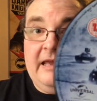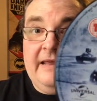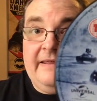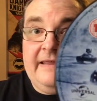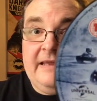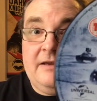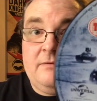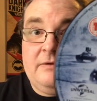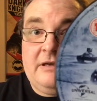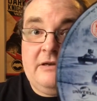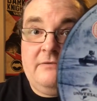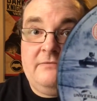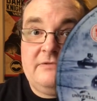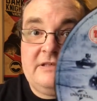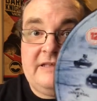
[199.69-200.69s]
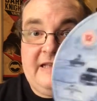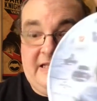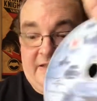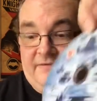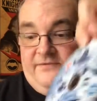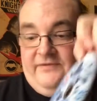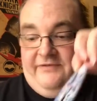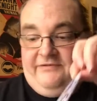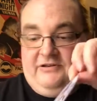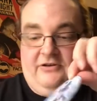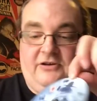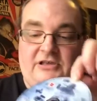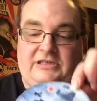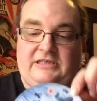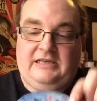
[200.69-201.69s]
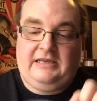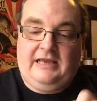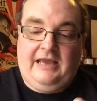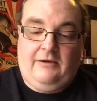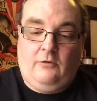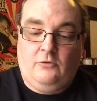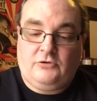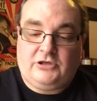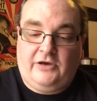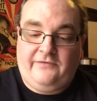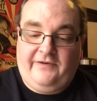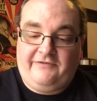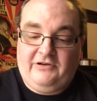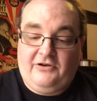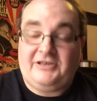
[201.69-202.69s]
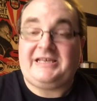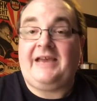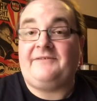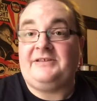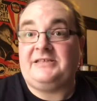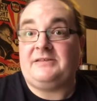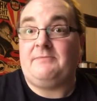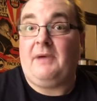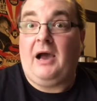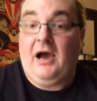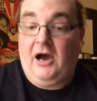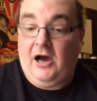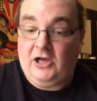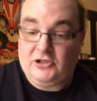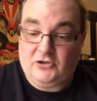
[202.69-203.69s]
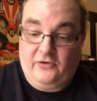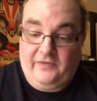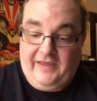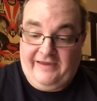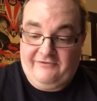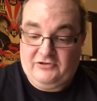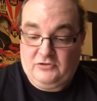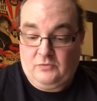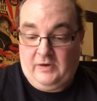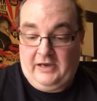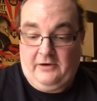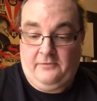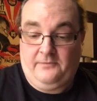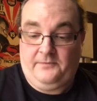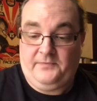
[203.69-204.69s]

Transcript: There we go. So that's very nice. Also very nice having some art on there as well.